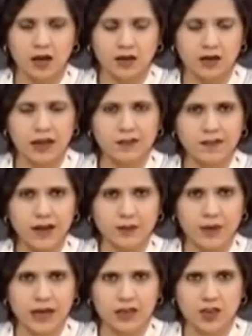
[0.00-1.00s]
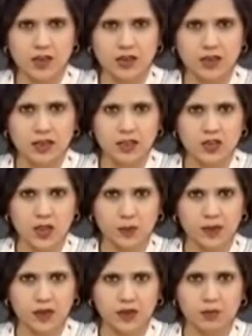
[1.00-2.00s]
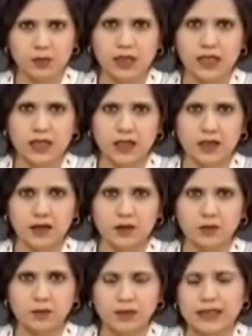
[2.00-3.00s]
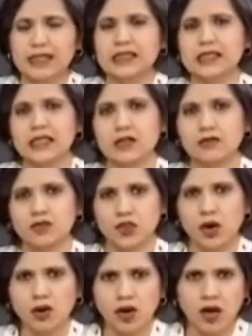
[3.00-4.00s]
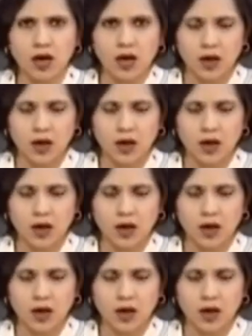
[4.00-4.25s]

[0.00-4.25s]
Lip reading: in-flight manager Nidhi Chapekar bleeding in a complete state of shock.